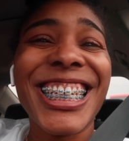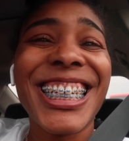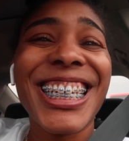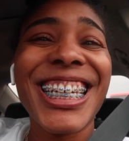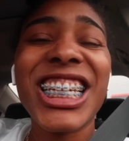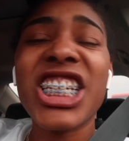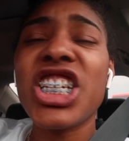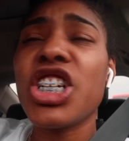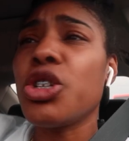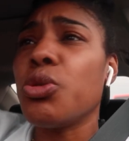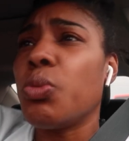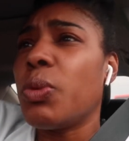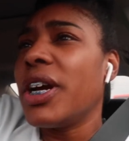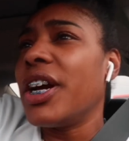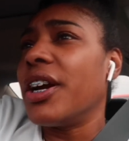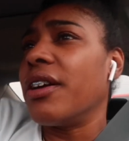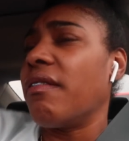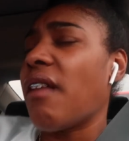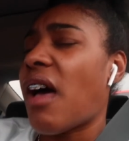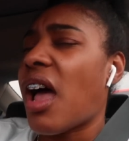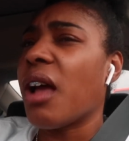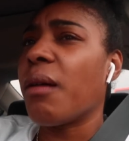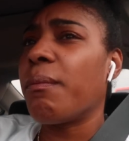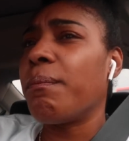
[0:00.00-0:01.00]
it's just weird.
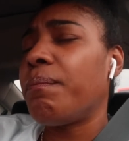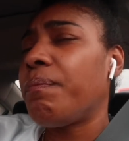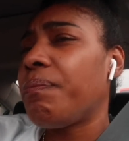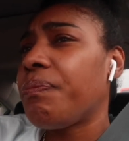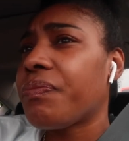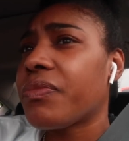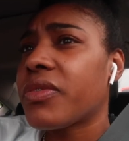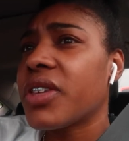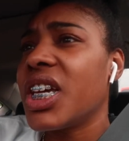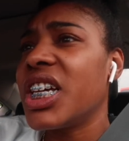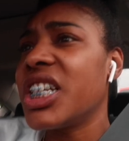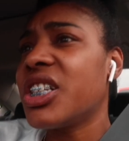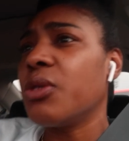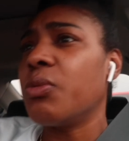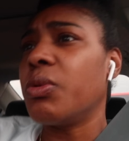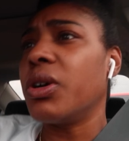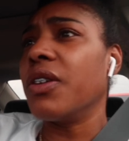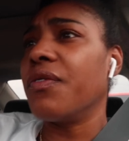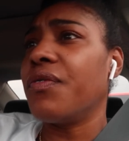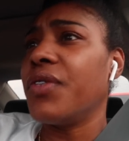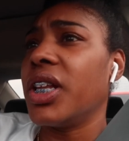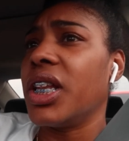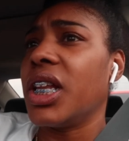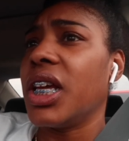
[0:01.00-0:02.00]
Like, it's a
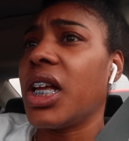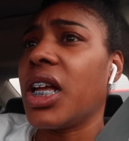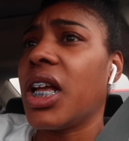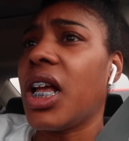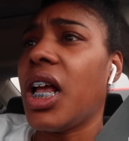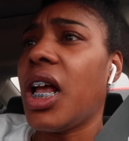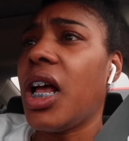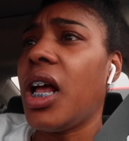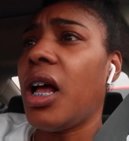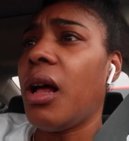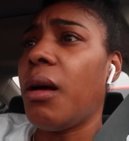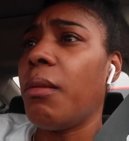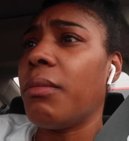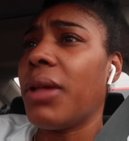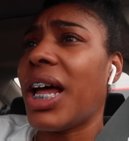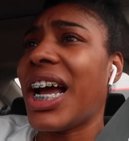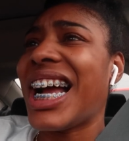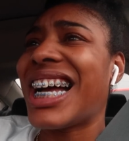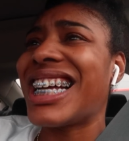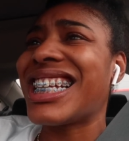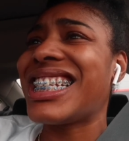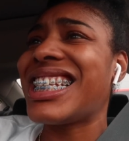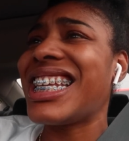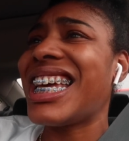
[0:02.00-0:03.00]
weird feeling.
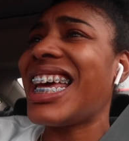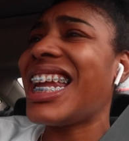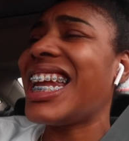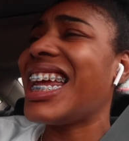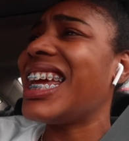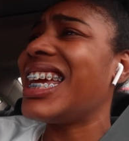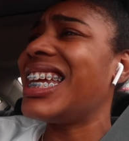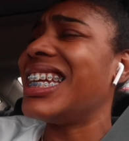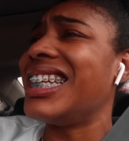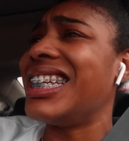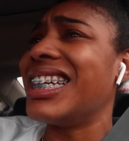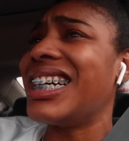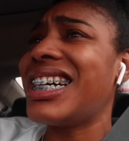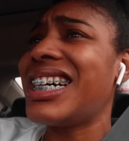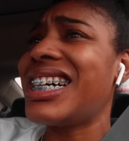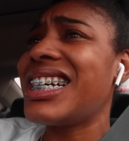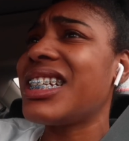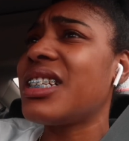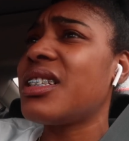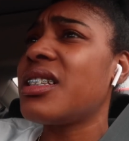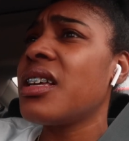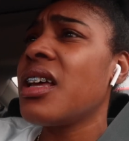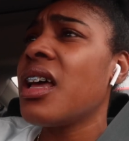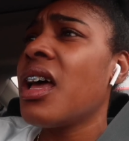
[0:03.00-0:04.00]
Like I said, it
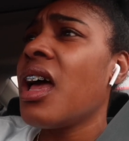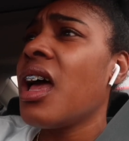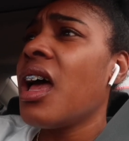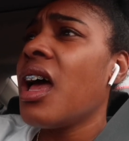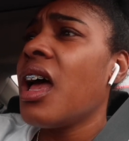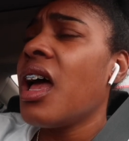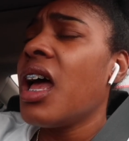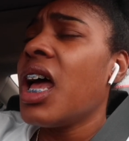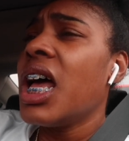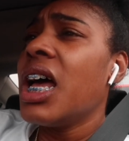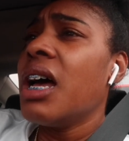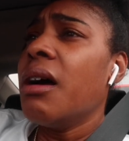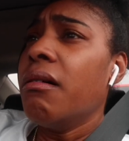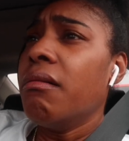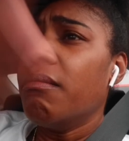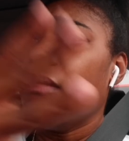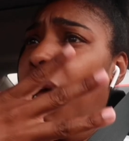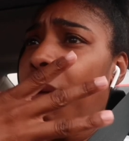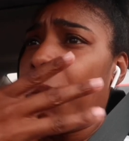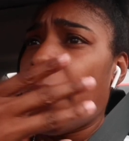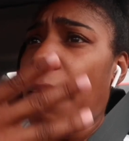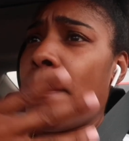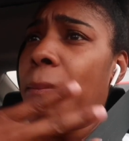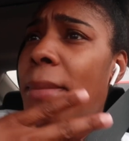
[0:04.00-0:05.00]
does,
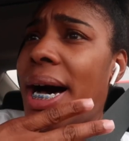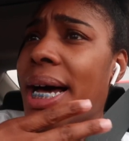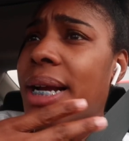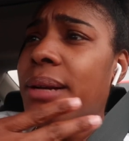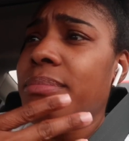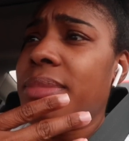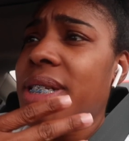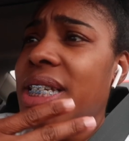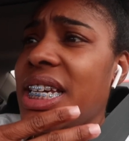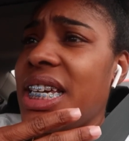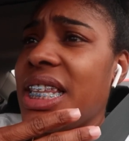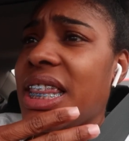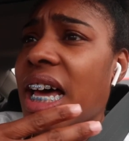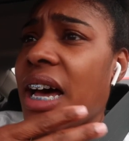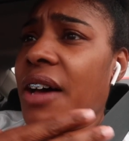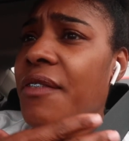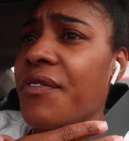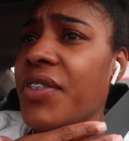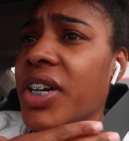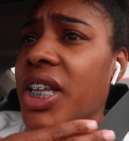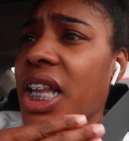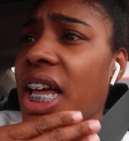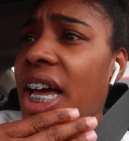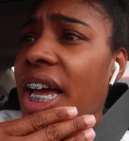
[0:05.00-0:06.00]
like my bottom teeth, I
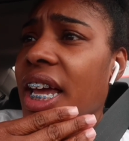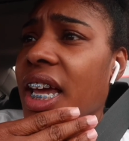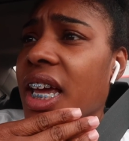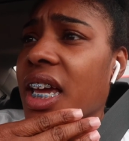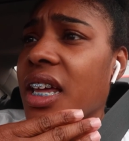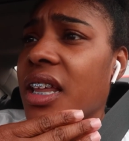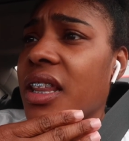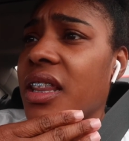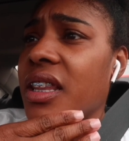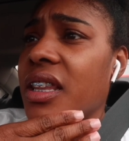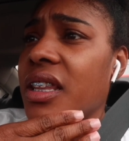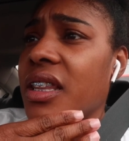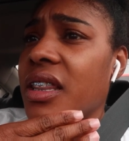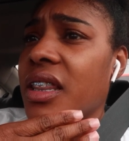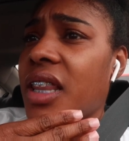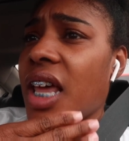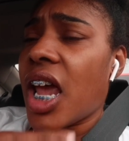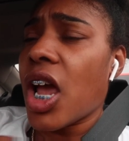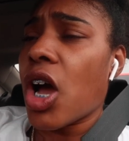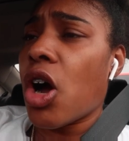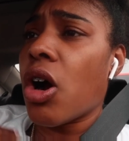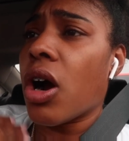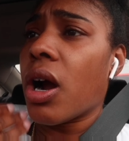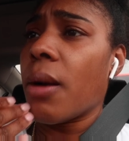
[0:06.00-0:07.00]
feel like
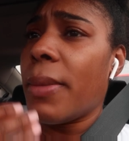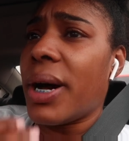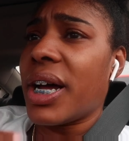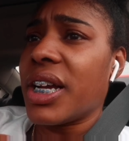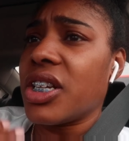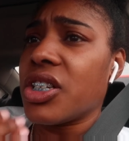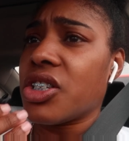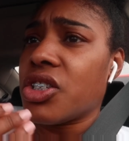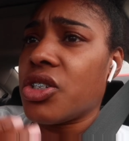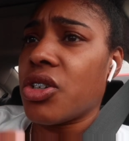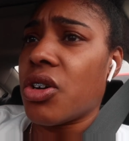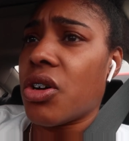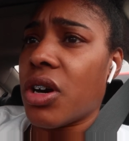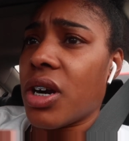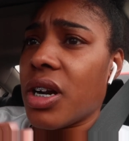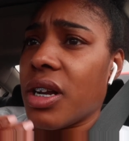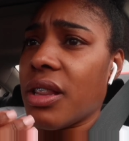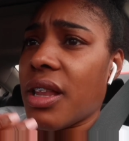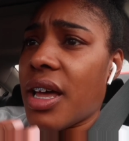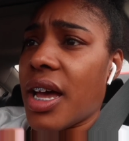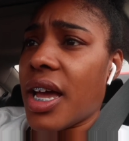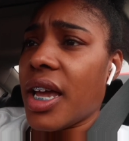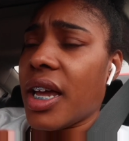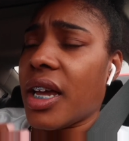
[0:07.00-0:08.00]
they are about to
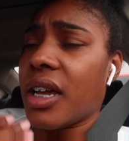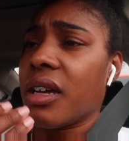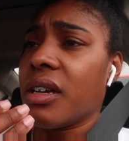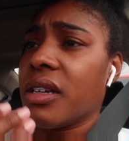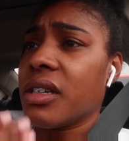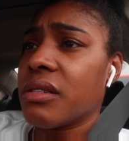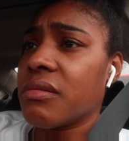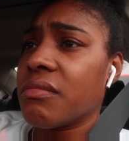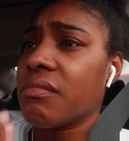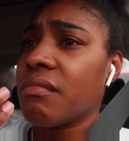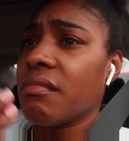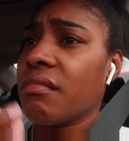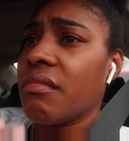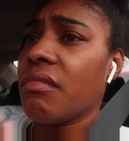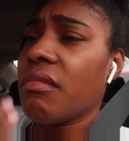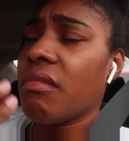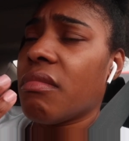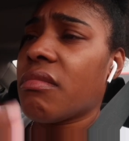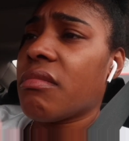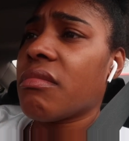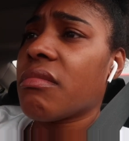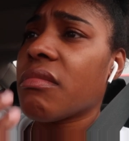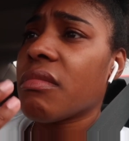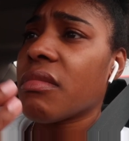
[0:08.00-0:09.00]
start like
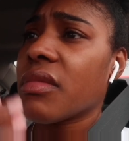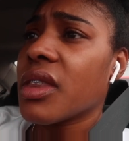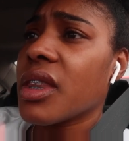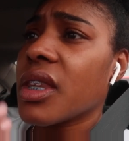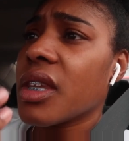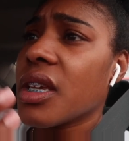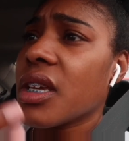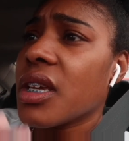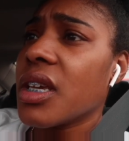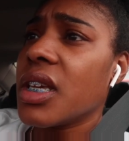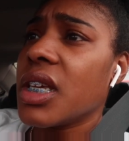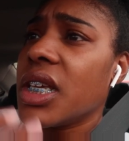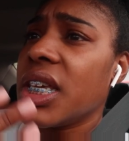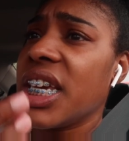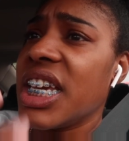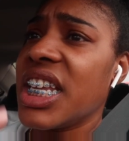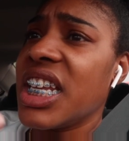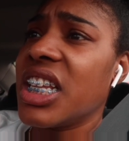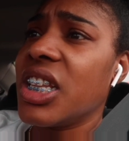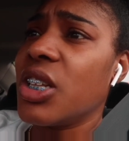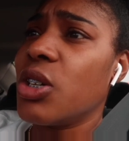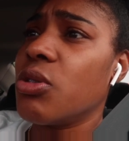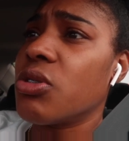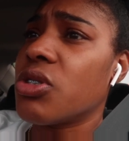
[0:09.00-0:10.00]

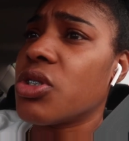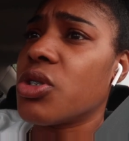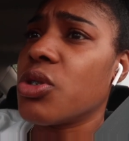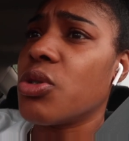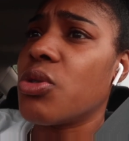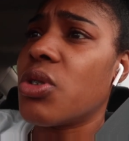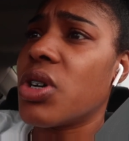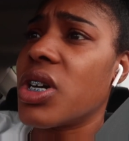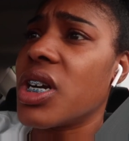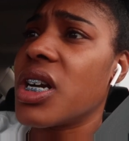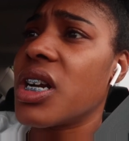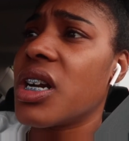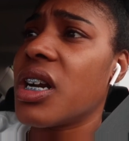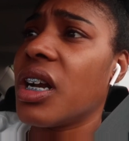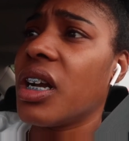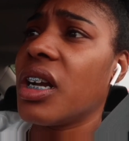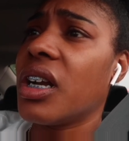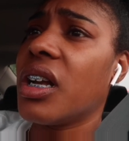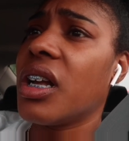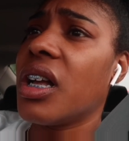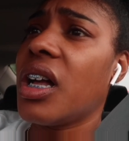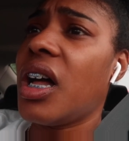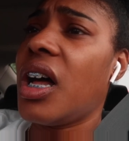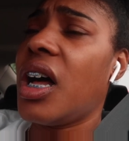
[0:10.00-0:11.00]
getting a little sore.
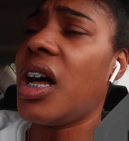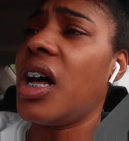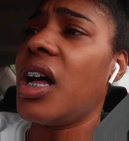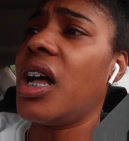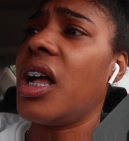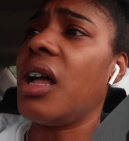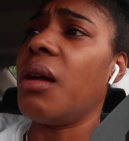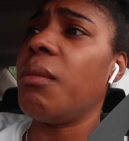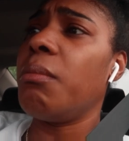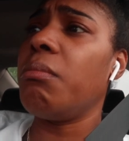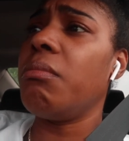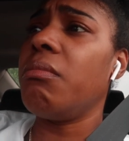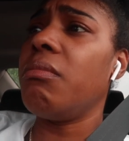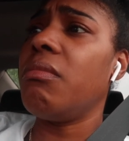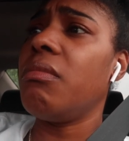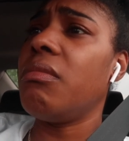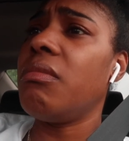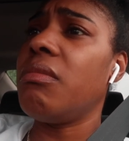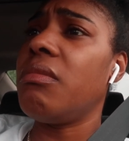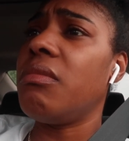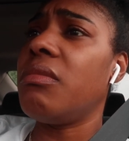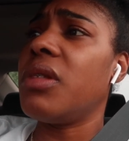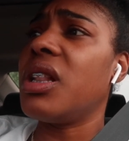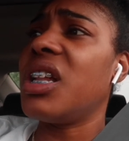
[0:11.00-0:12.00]

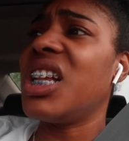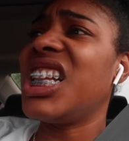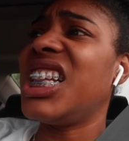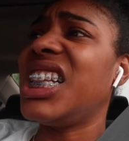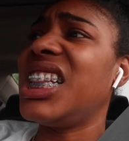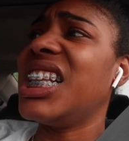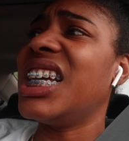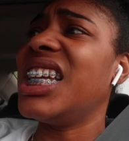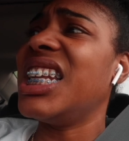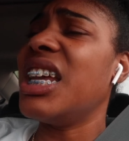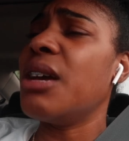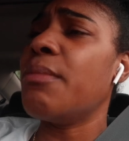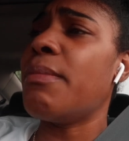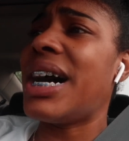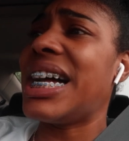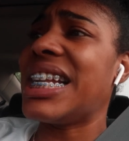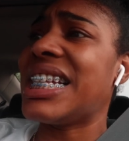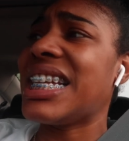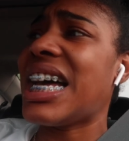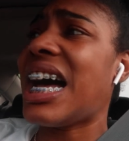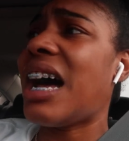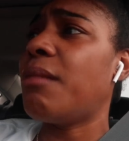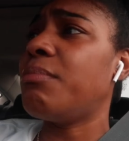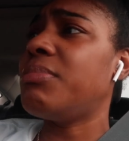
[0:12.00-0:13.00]
And then my
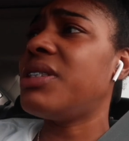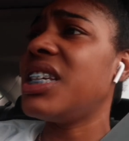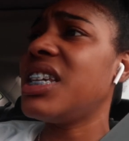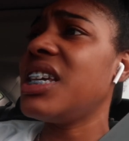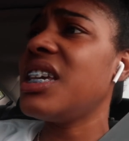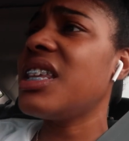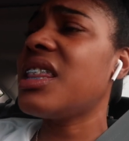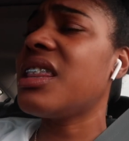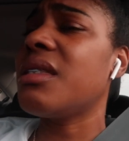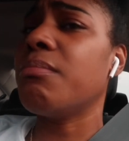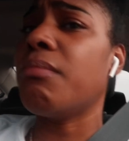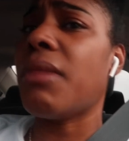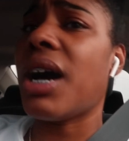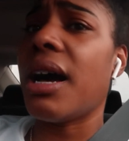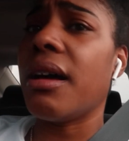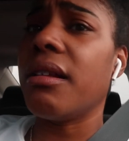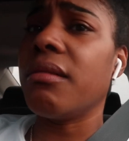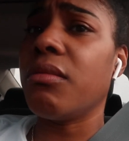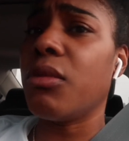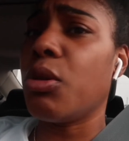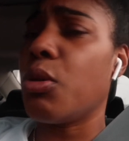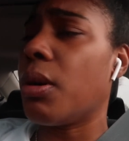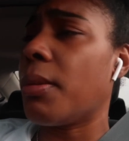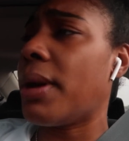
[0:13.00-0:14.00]
top teeth, my
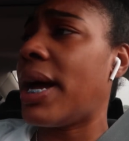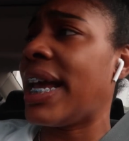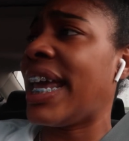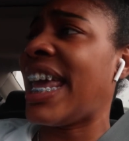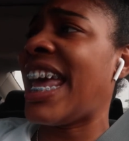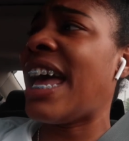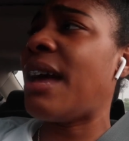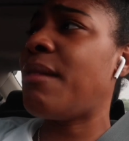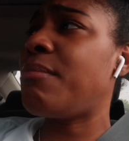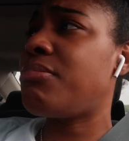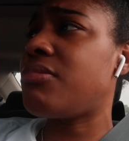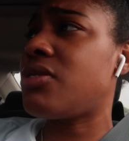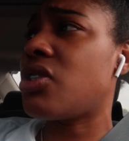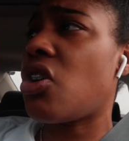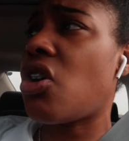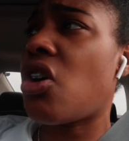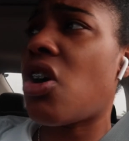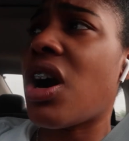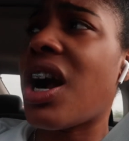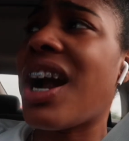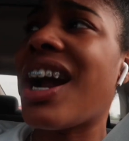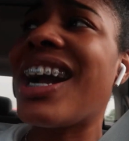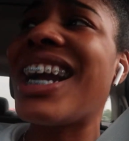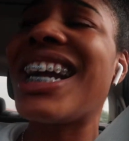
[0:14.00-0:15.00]
lower, my gaps
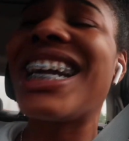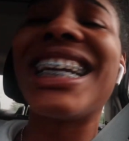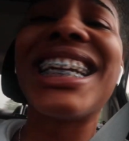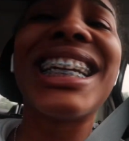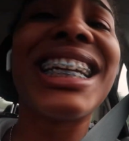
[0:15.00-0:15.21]
are,